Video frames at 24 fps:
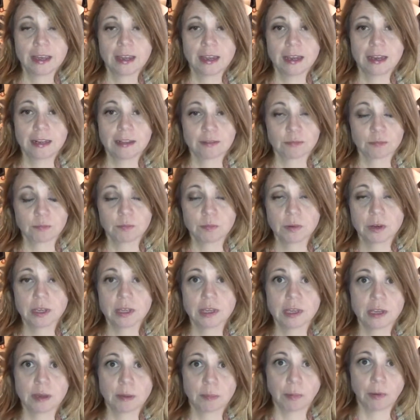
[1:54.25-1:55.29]
It's
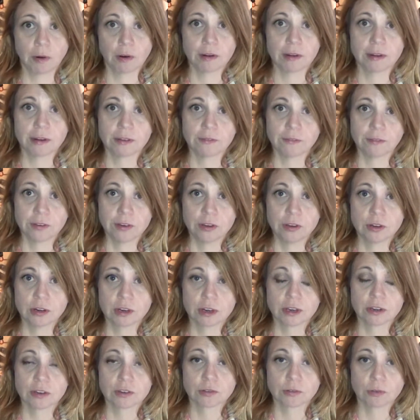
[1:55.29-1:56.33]
really important for you to
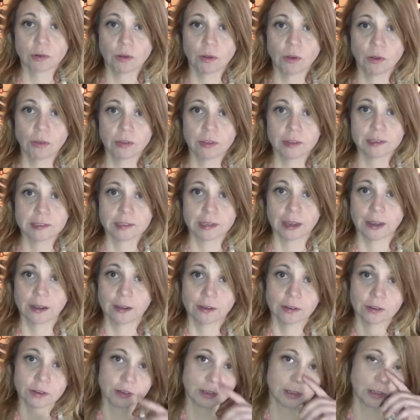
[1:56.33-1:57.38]
control the
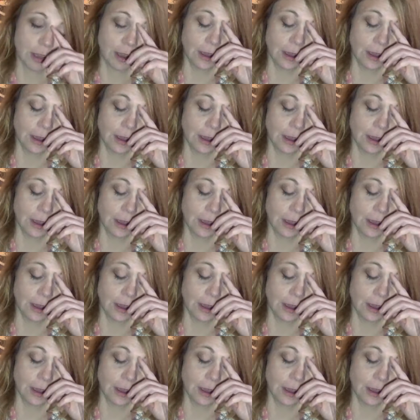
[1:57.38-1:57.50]
sound.